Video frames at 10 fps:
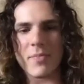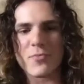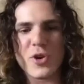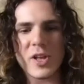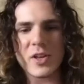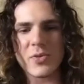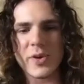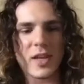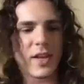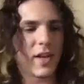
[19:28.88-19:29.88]
really,
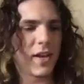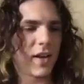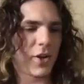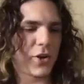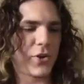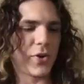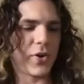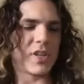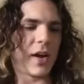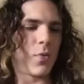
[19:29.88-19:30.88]
really
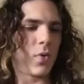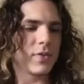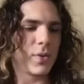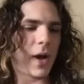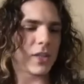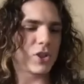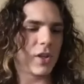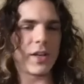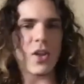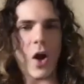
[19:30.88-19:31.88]
curious. I want to
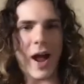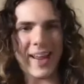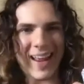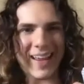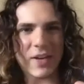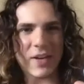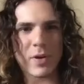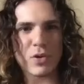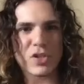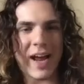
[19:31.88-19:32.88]
actually, no, I like it
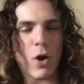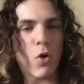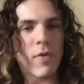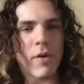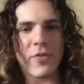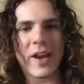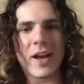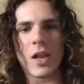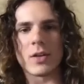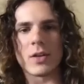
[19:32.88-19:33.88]
because I overthink a
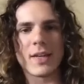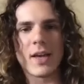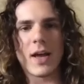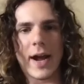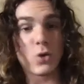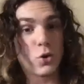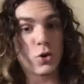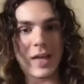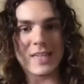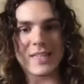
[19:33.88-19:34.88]
lot. I told you
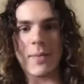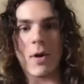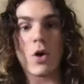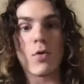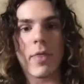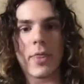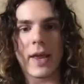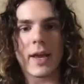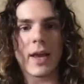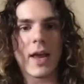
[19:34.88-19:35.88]
last time, I
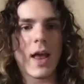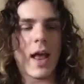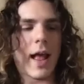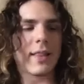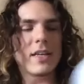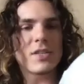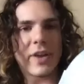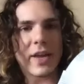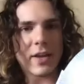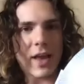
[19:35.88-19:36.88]
overthink. And this
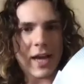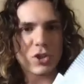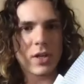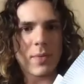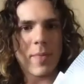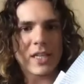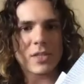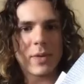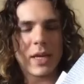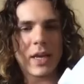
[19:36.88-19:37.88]
thing actually makes
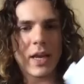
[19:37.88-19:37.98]
me